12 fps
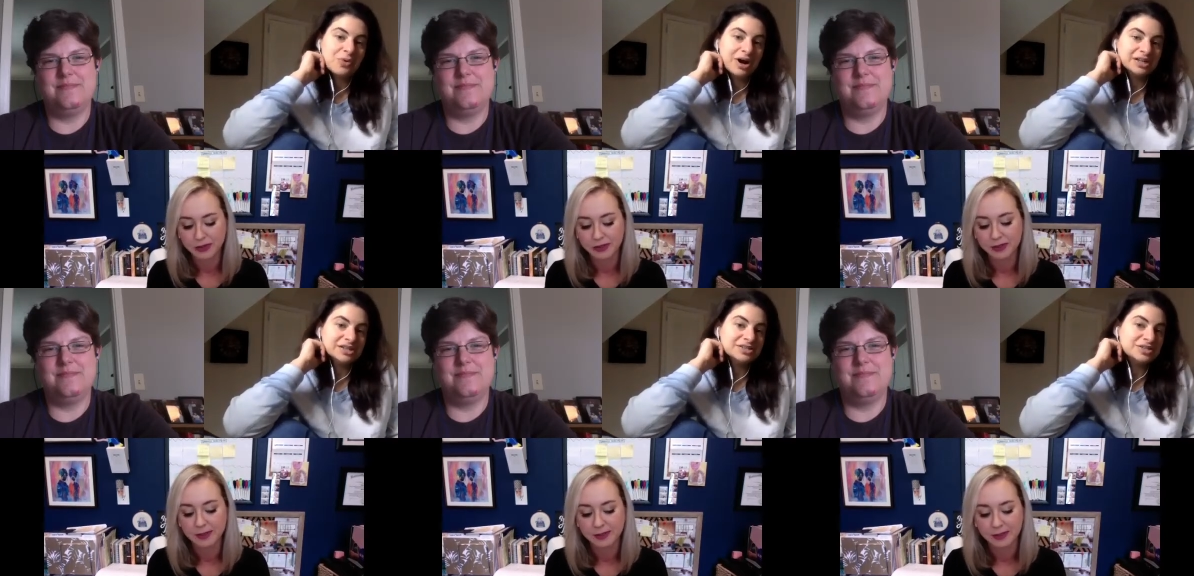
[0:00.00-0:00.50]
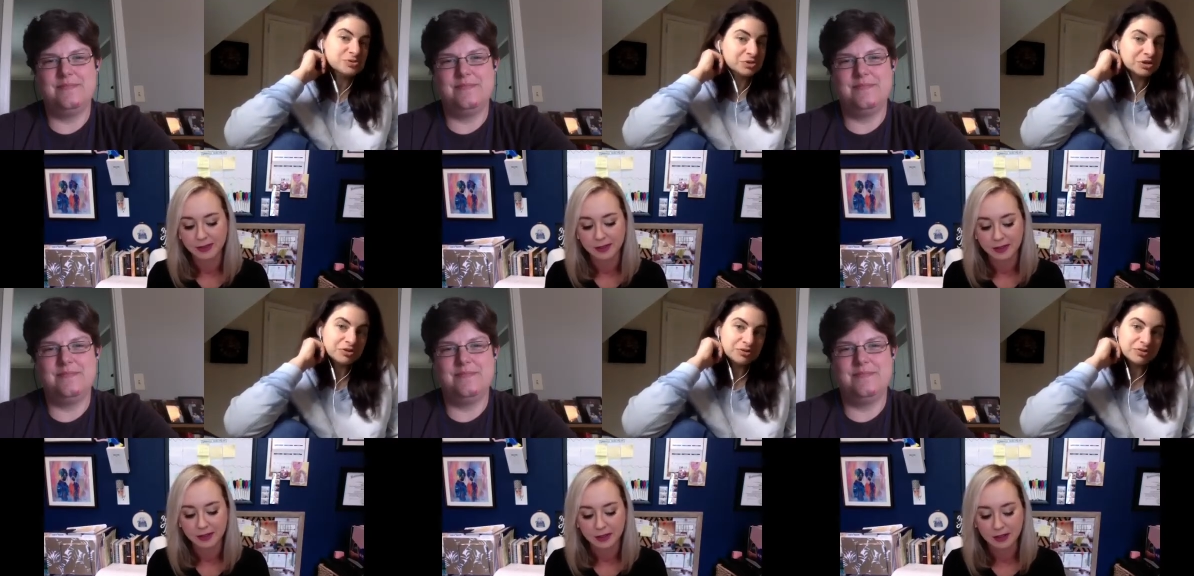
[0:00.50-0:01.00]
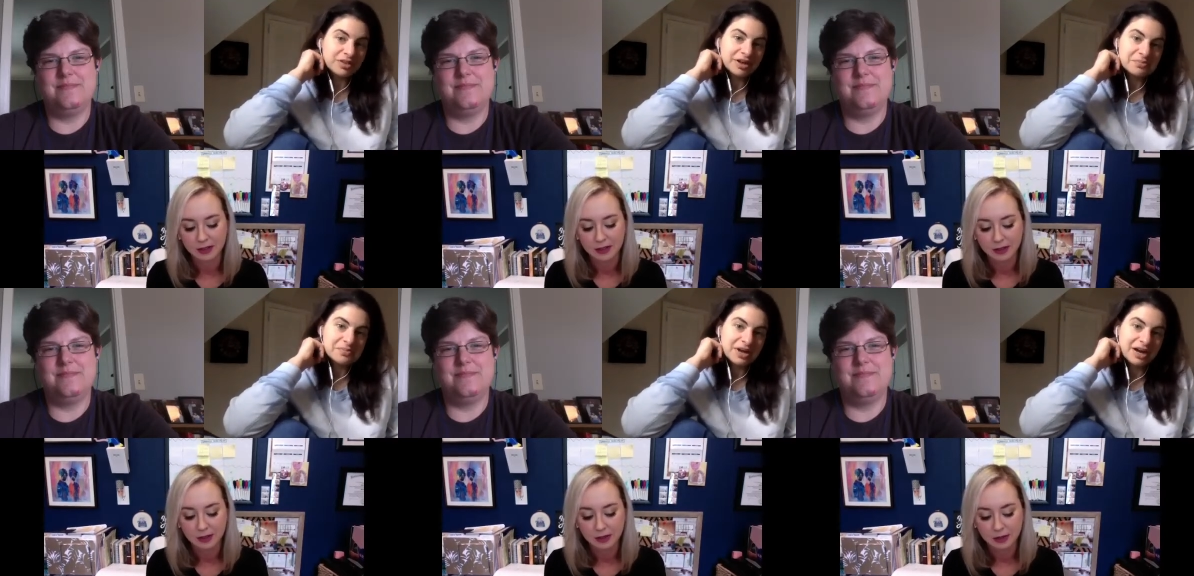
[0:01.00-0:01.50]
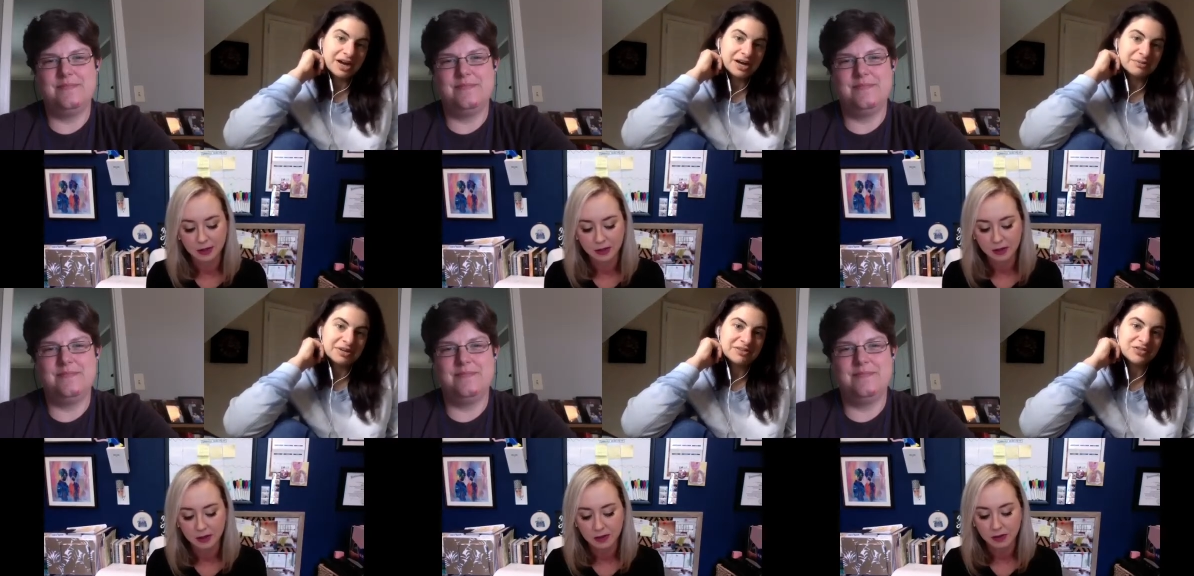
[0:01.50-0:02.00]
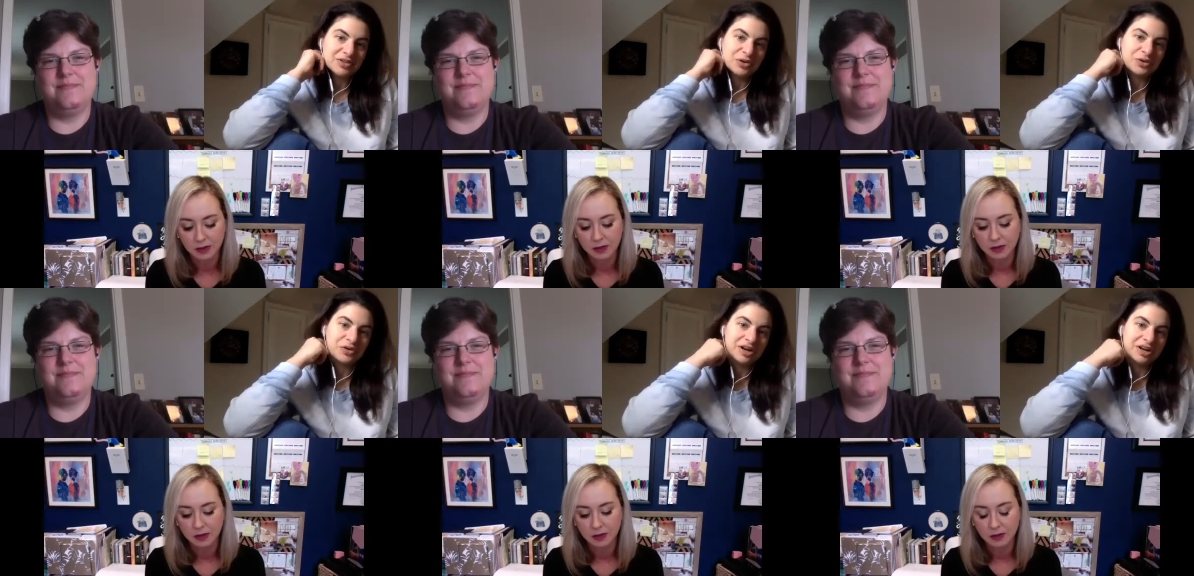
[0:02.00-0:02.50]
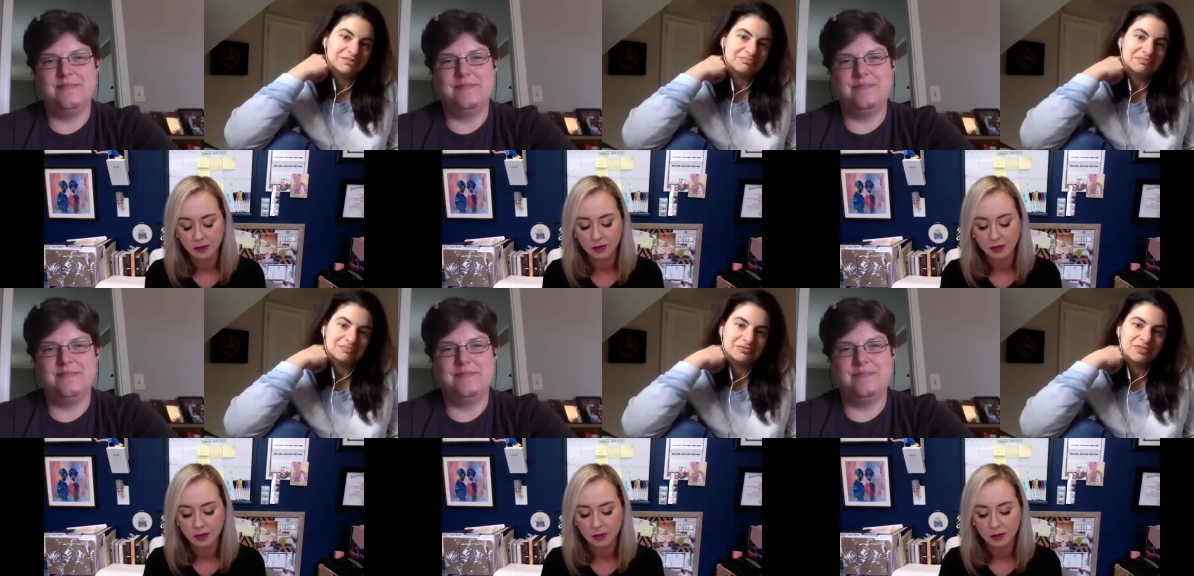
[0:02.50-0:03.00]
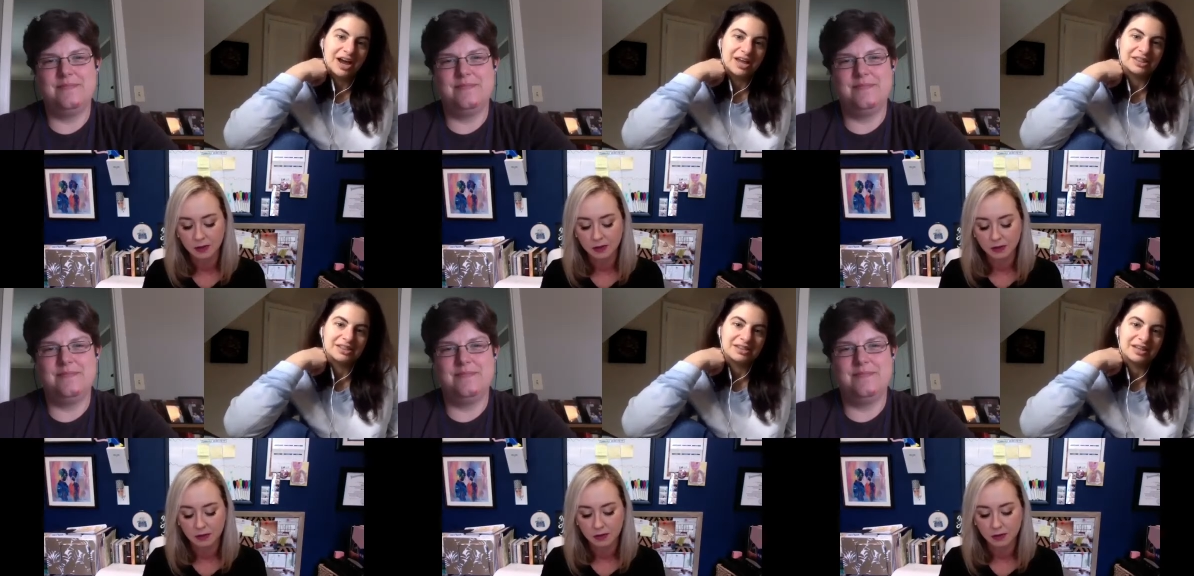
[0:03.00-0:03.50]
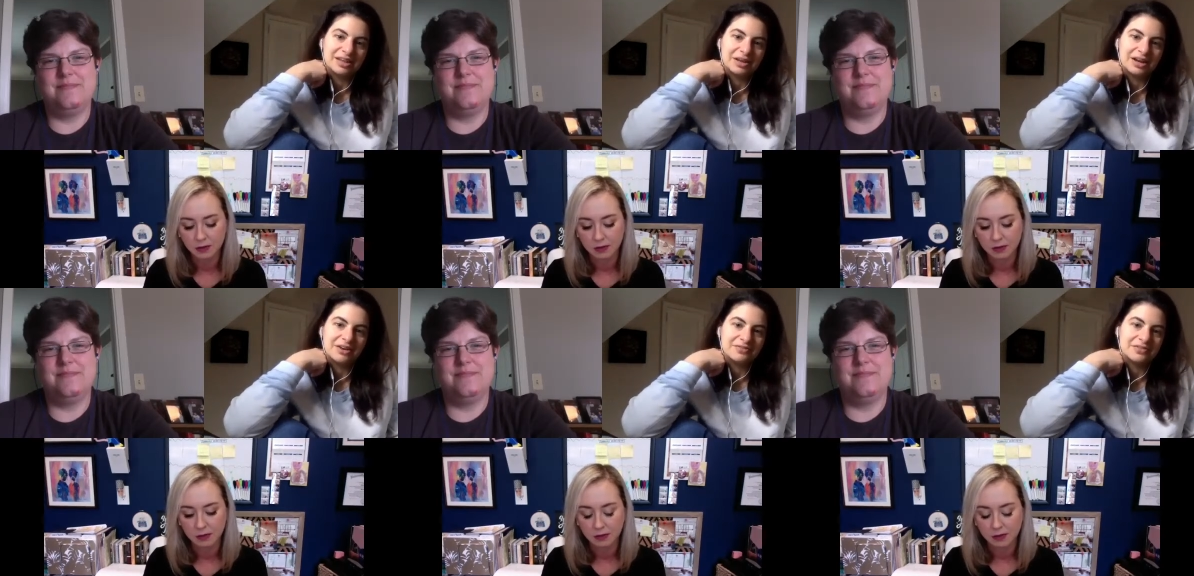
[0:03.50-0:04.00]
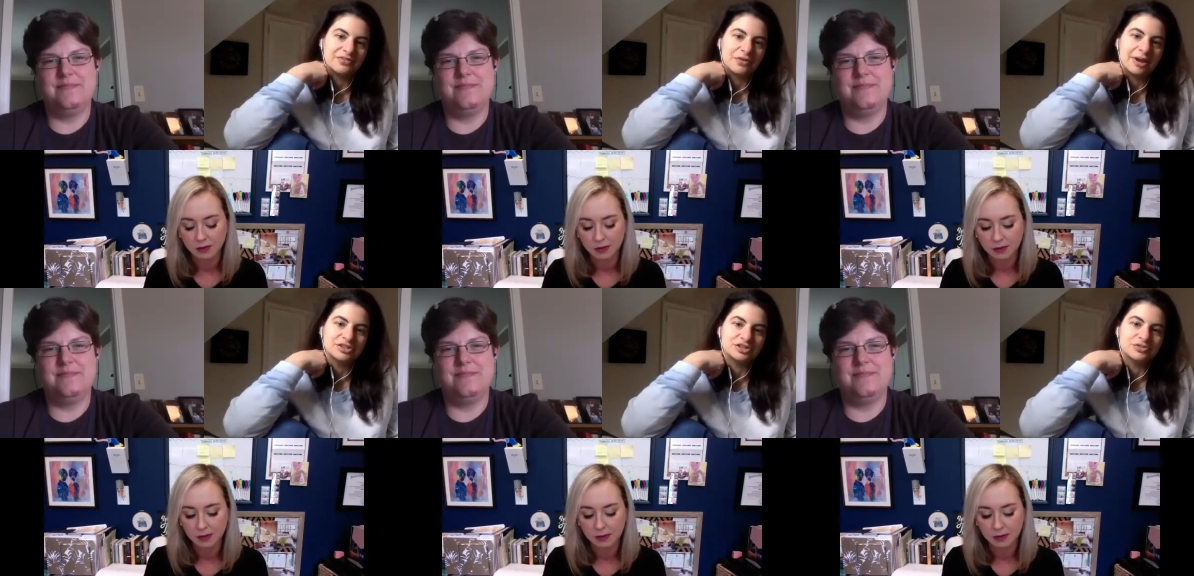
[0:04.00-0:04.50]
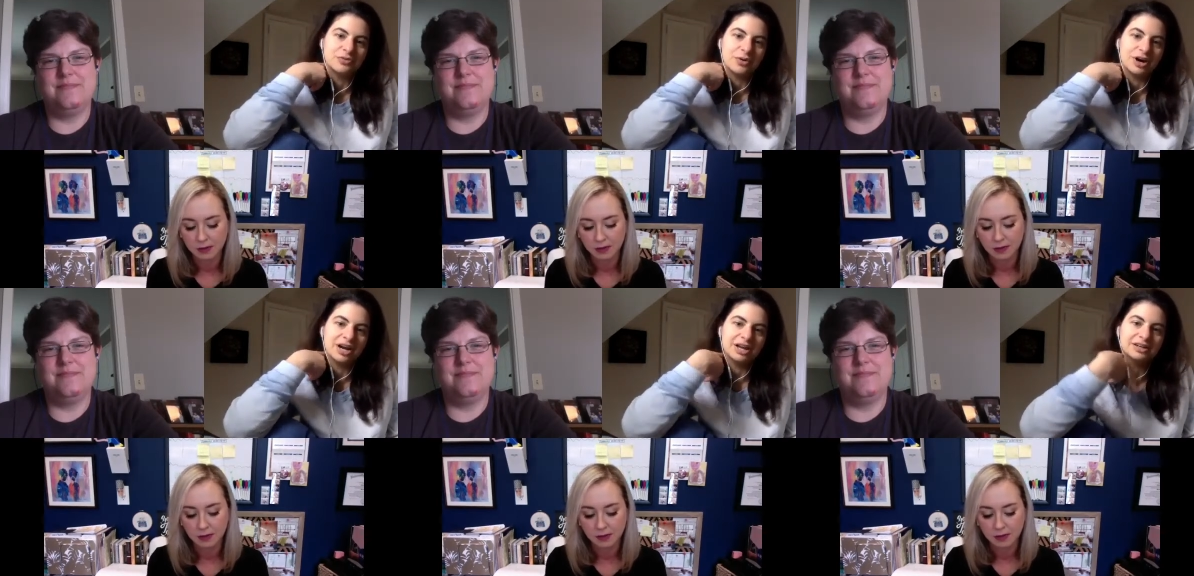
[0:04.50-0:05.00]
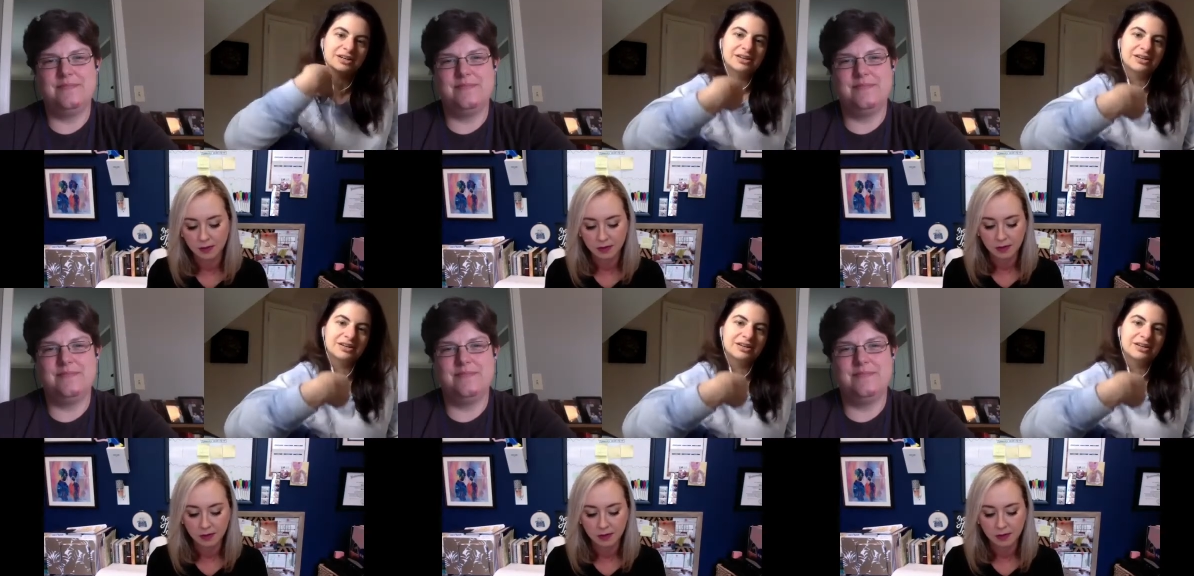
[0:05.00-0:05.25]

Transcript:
Speaker 1: wanted to include them, um, even though you couldn't find enough information for it?